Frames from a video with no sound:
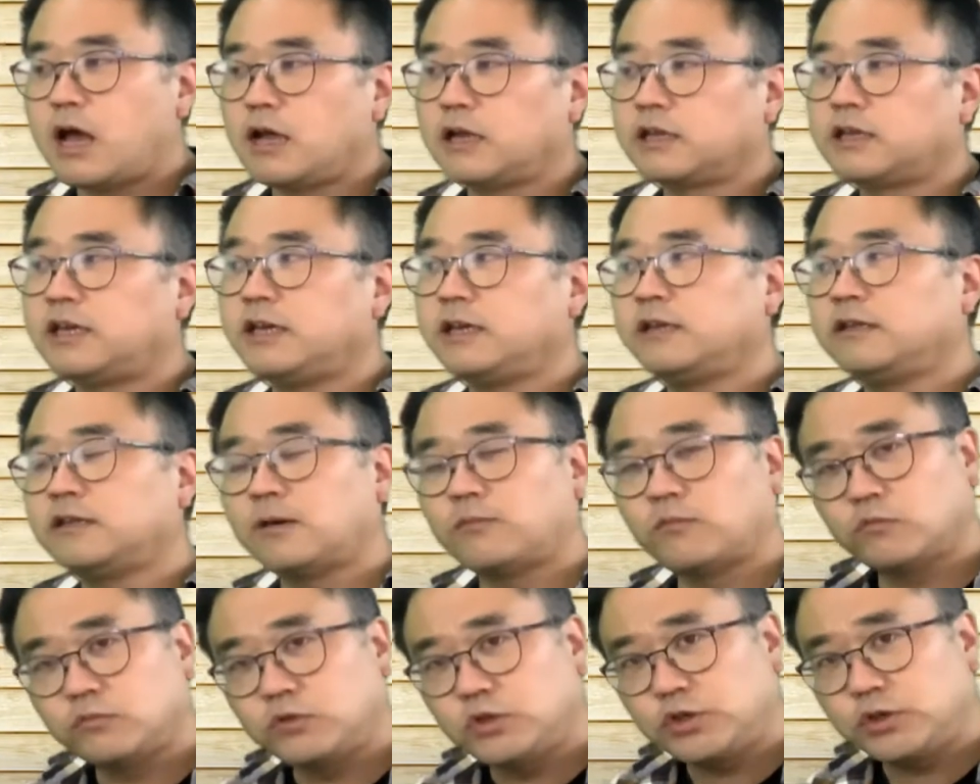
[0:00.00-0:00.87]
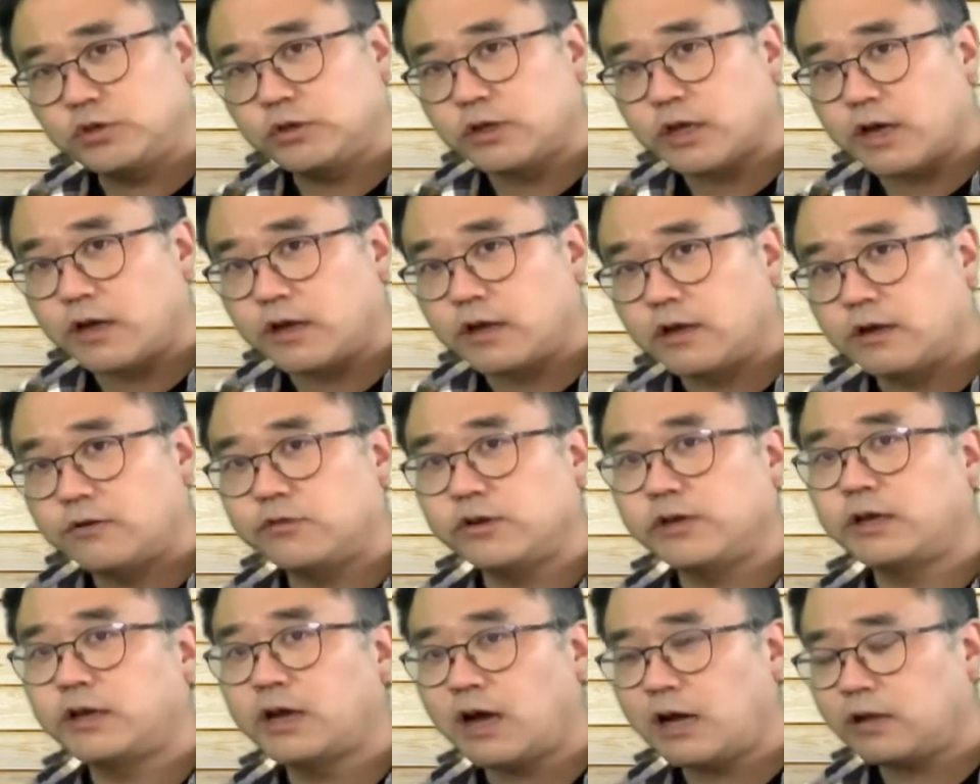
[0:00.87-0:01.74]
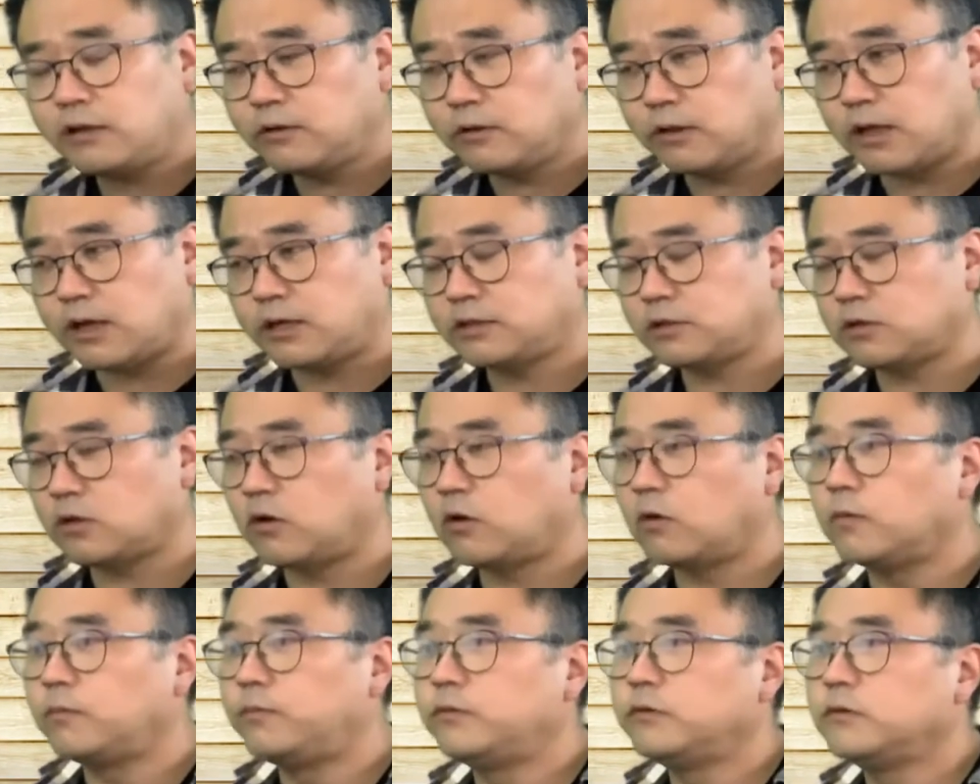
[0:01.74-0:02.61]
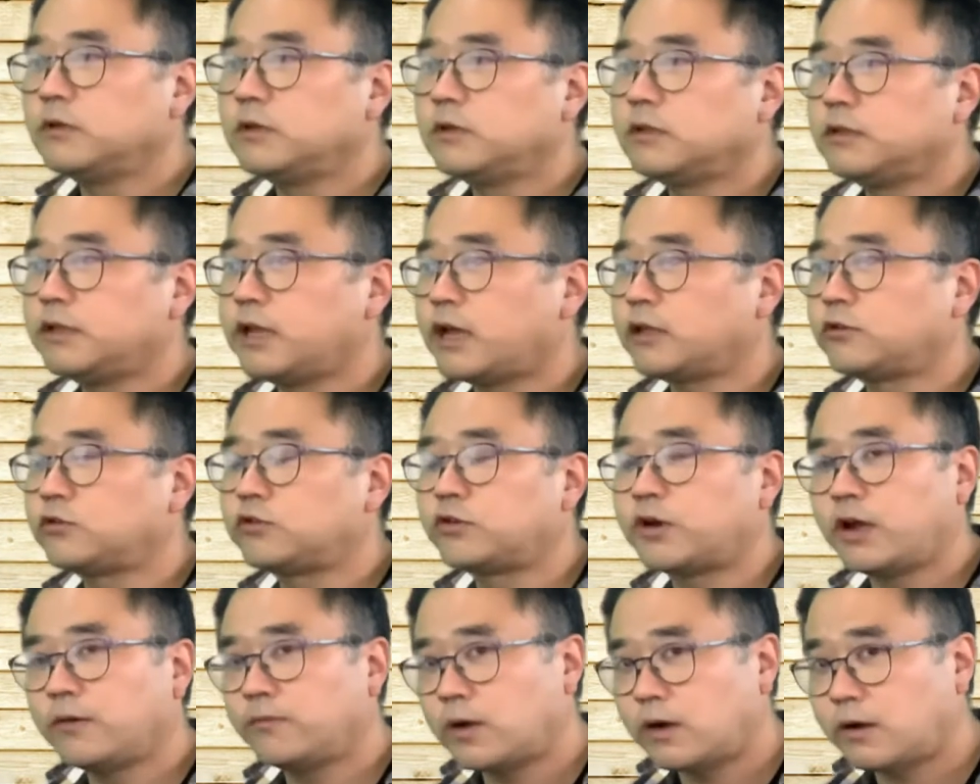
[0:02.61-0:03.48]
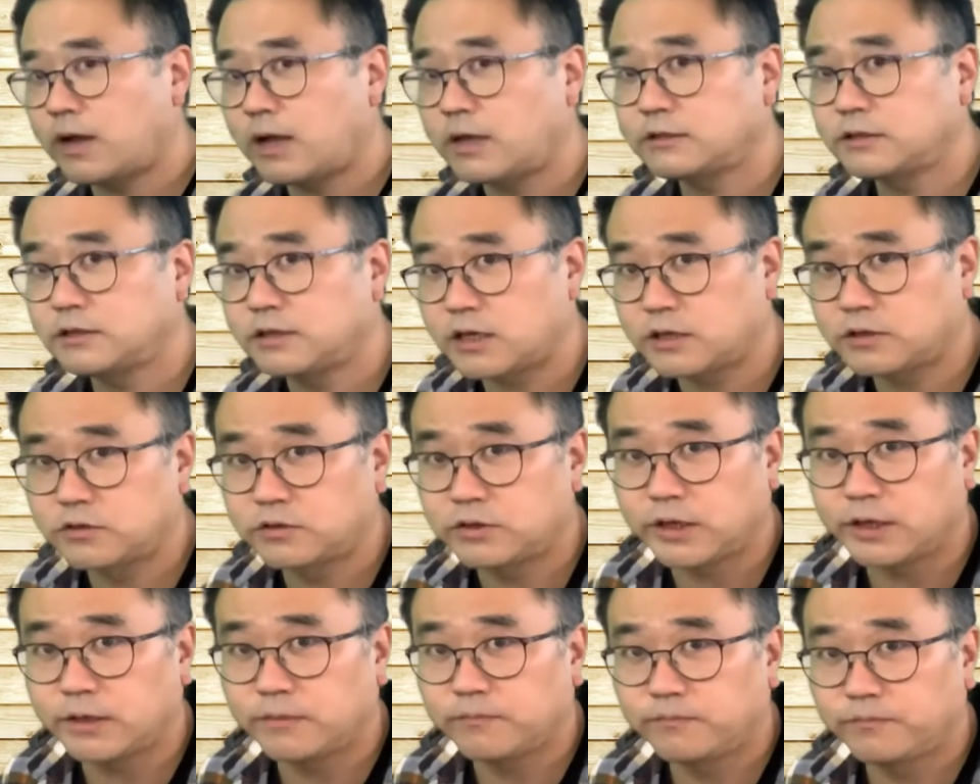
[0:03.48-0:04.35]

Kingdom of Judah, regardless of their tribal ancestry.